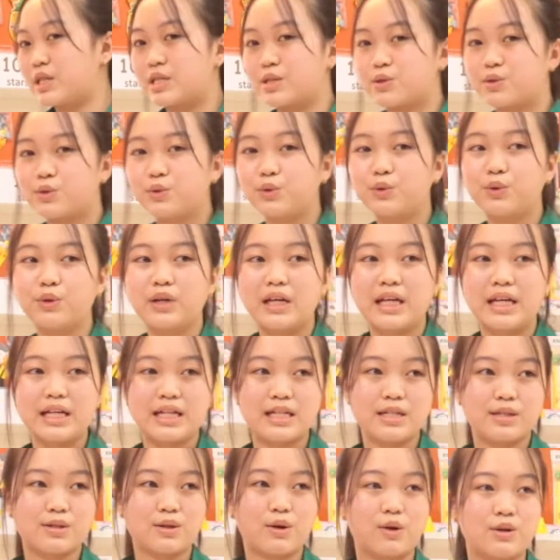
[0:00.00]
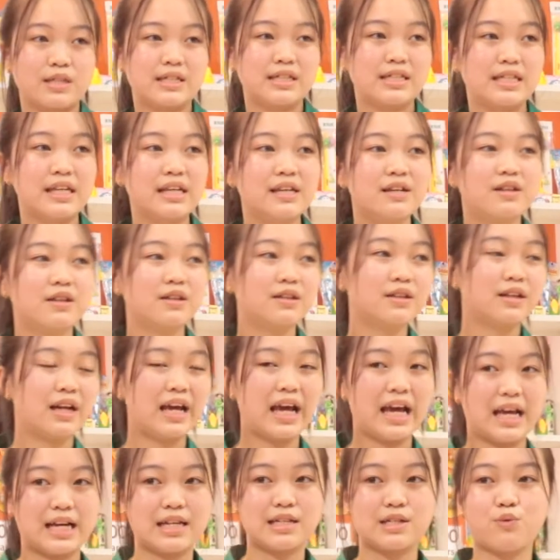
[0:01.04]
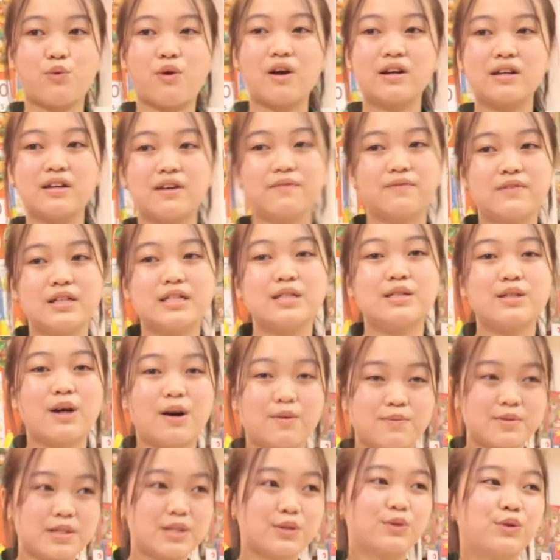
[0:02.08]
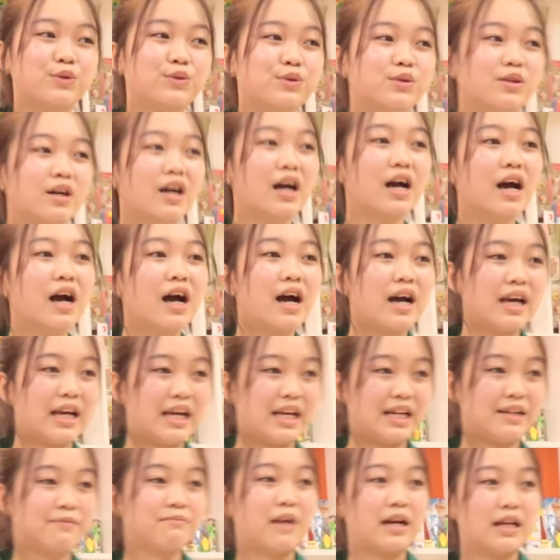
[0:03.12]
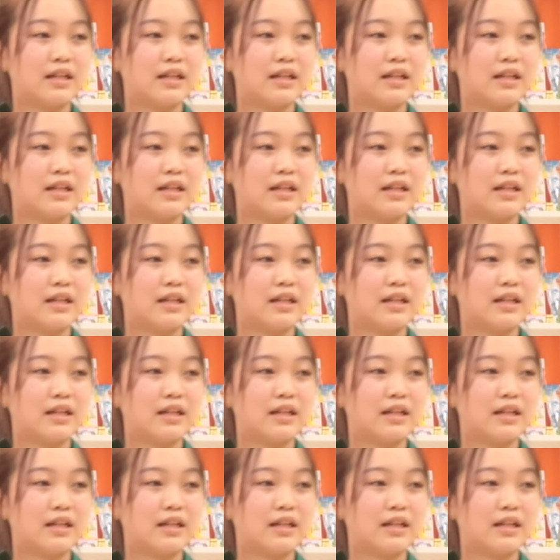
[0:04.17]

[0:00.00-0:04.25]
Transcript: School is considered as one of the top schools of